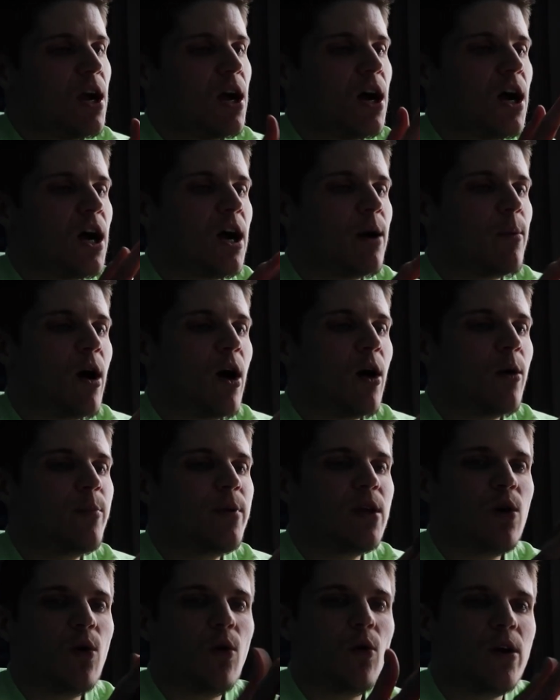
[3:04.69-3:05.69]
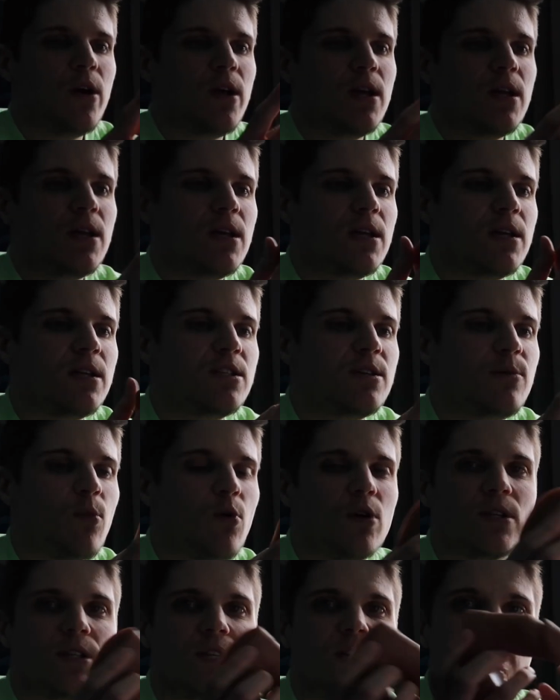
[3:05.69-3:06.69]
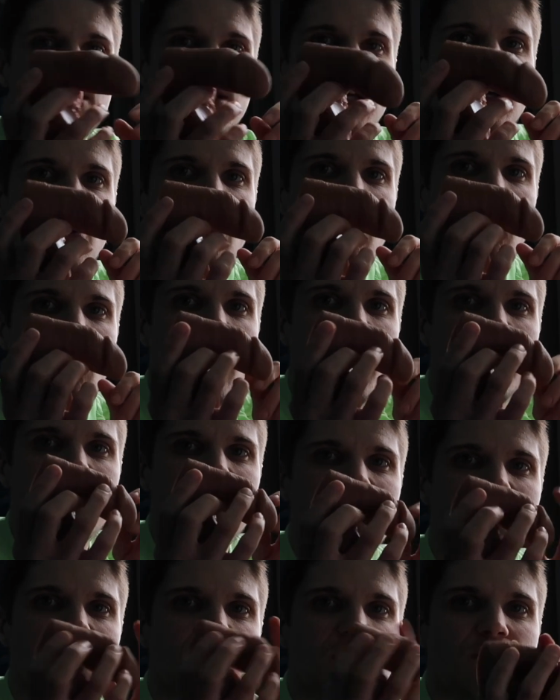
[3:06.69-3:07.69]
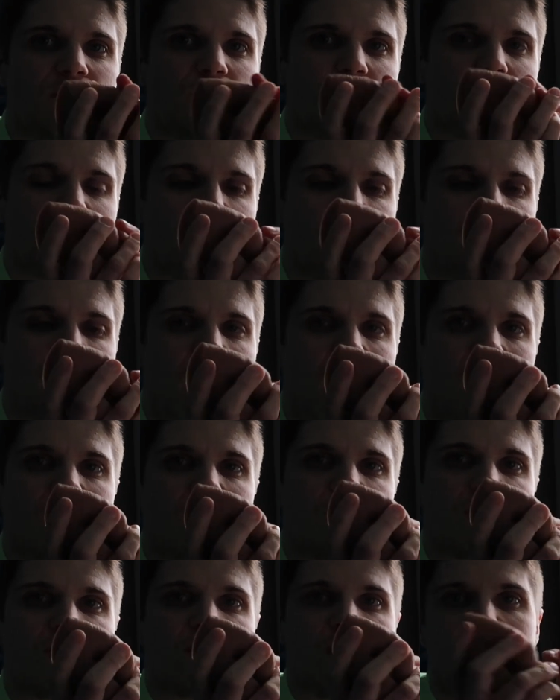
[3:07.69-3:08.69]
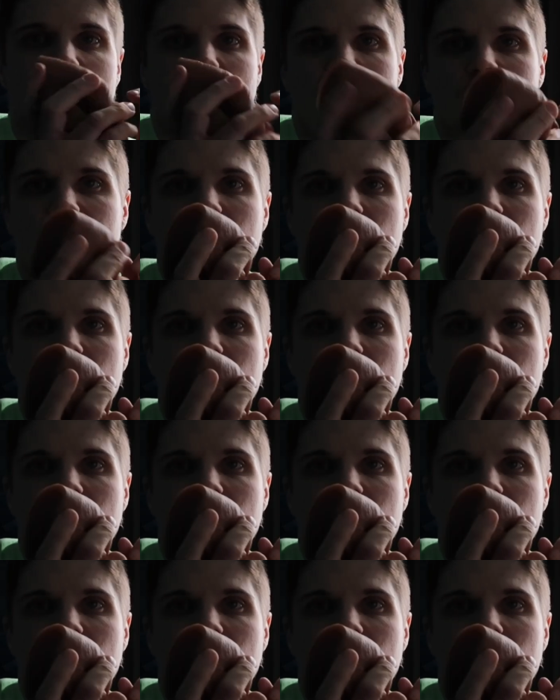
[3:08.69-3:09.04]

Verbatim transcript: Um, I'll be going into more detail on these individual packers like on